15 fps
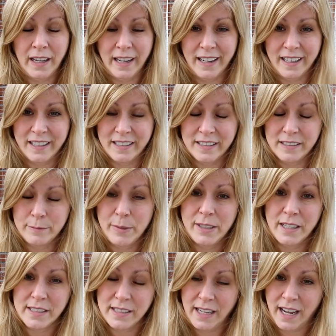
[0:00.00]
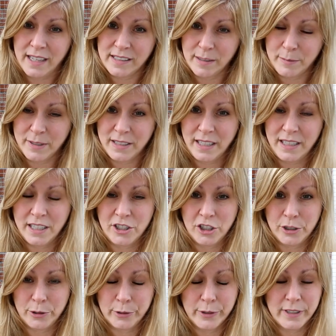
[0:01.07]
and because he had some skin
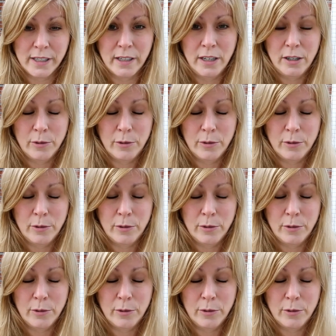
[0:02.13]
issues,